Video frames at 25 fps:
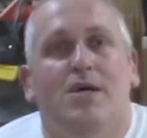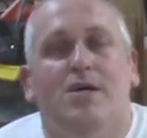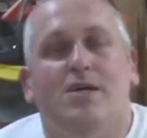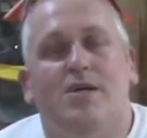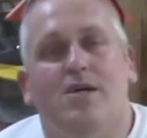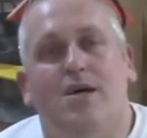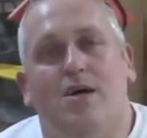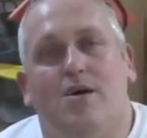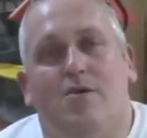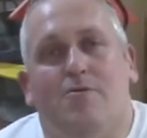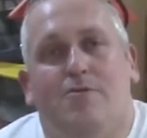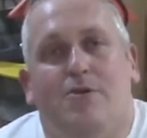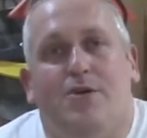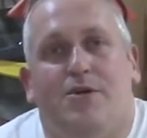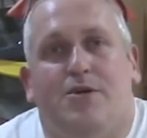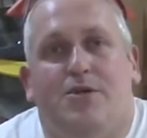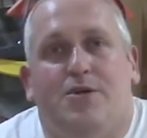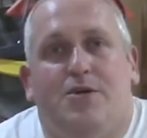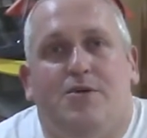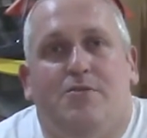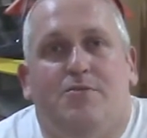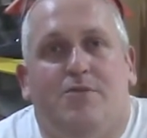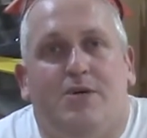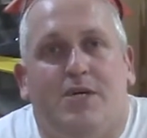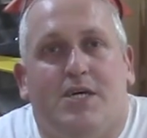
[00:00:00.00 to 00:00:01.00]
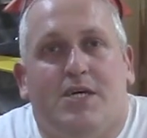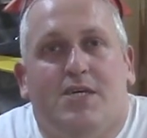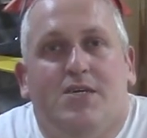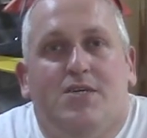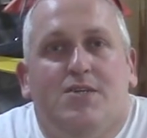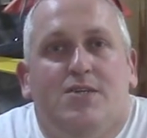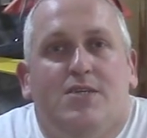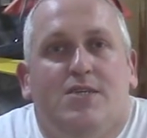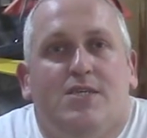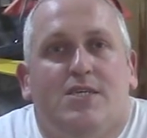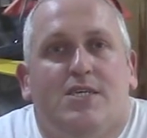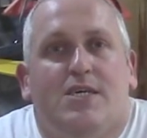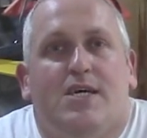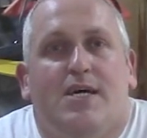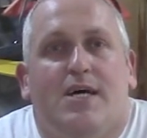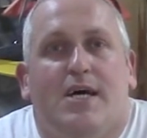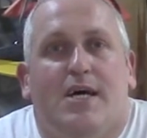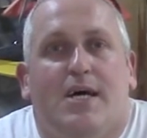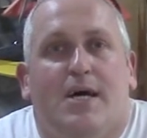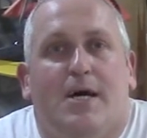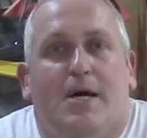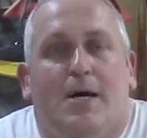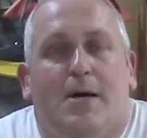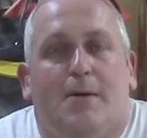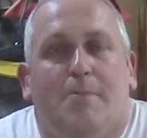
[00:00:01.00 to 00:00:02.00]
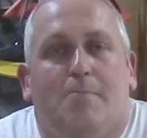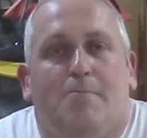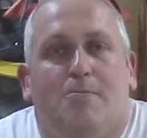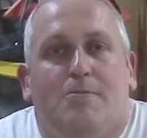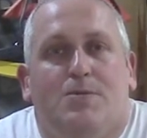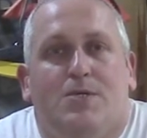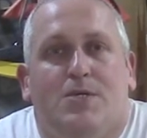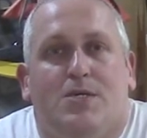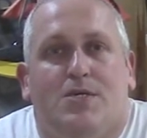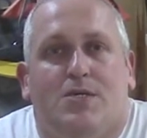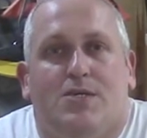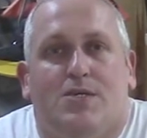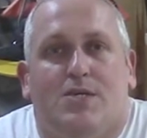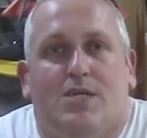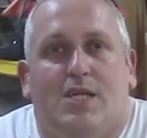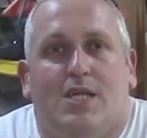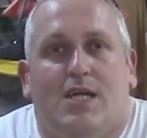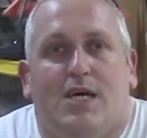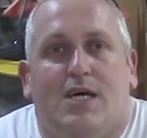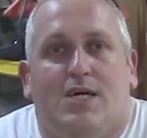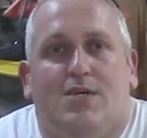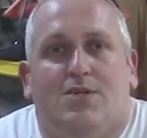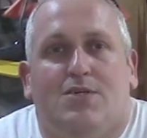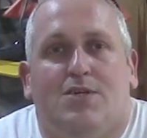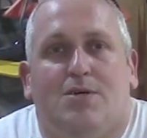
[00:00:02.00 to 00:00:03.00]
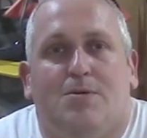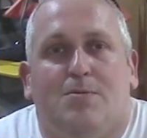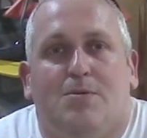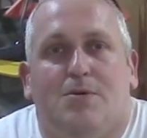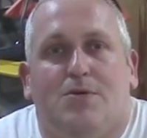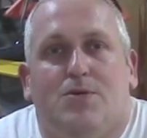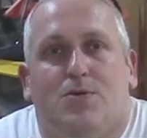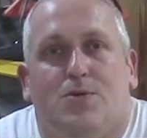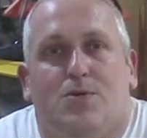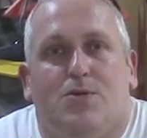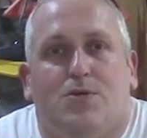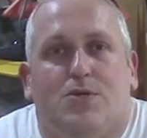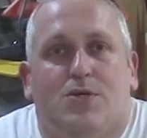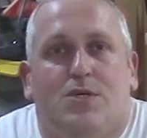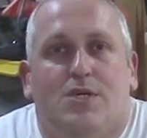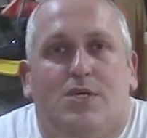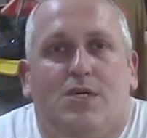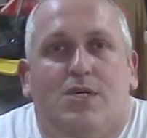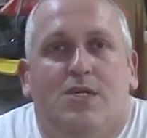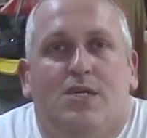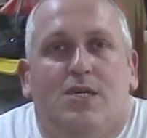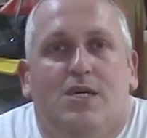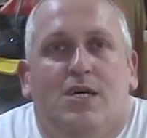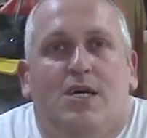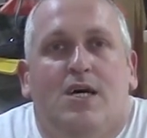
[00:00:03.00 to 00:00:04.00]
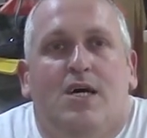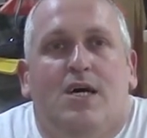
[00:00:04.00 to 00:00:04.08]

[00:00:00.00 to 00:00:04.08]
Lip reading: Got a few new things since the last time I talked to you.